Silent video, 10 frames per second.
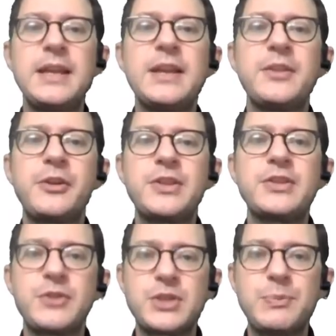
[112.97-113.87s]
There is
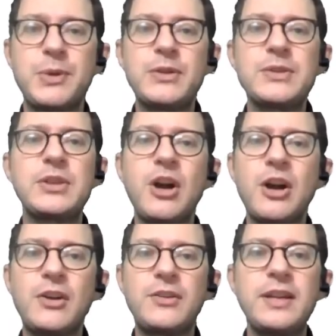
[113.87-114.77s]
a response,
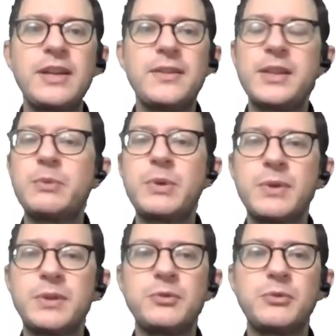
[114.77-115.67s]
R, that we
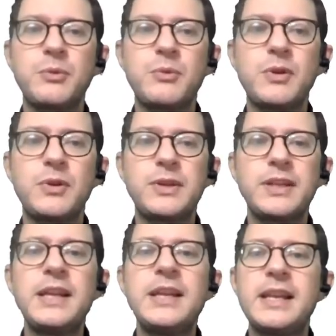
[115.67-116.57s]
want to
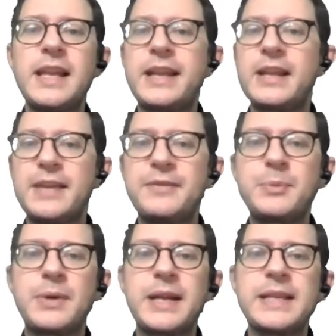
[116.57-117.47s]
reward, like a
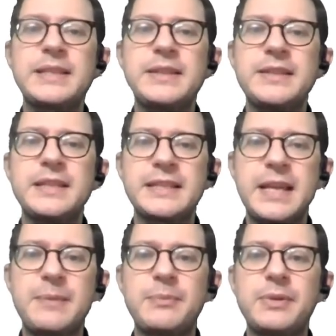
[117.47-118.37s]
lever press in this
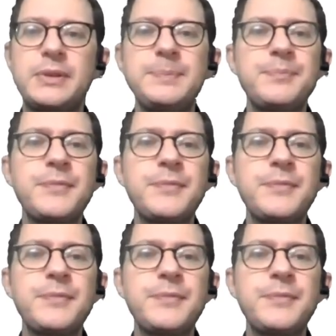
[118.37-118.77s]
example.